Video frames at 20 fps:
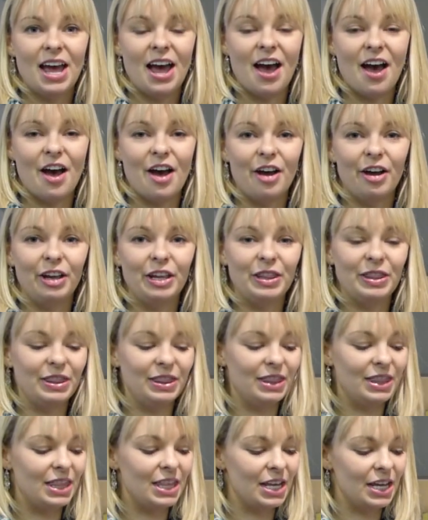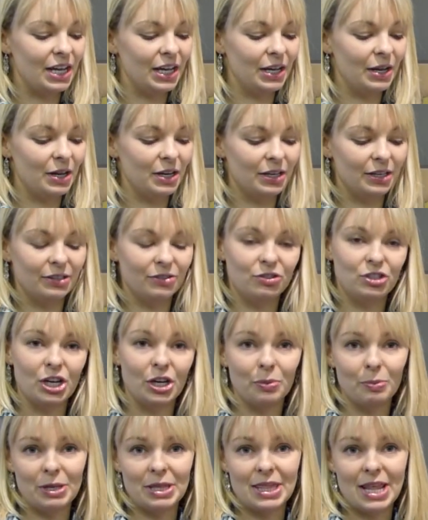Uh, the
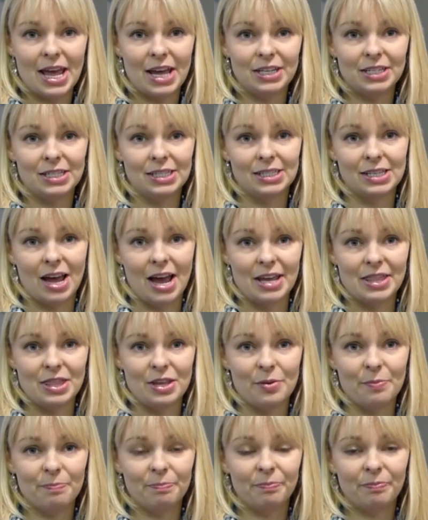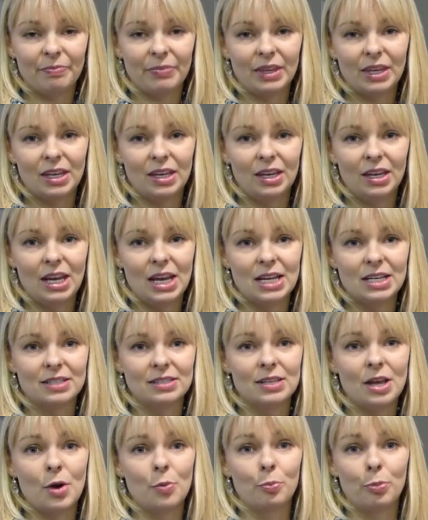gentleman that designed them
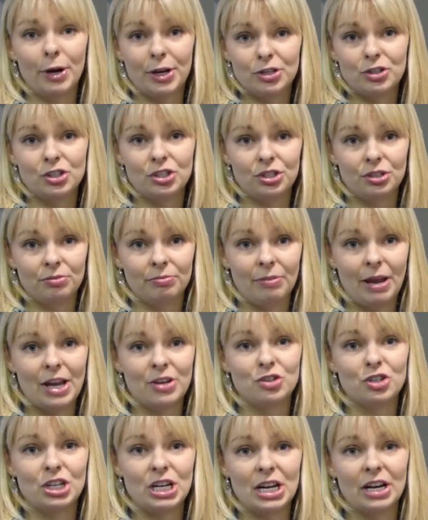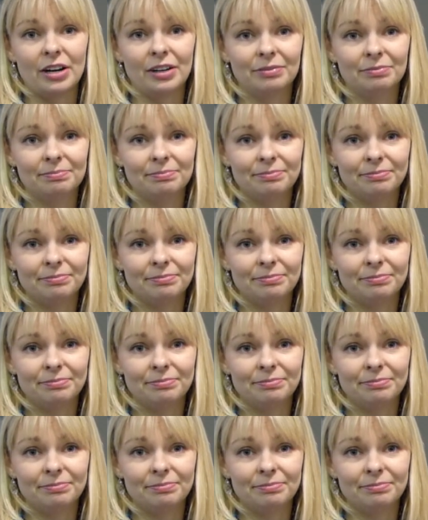is a bridge engineer.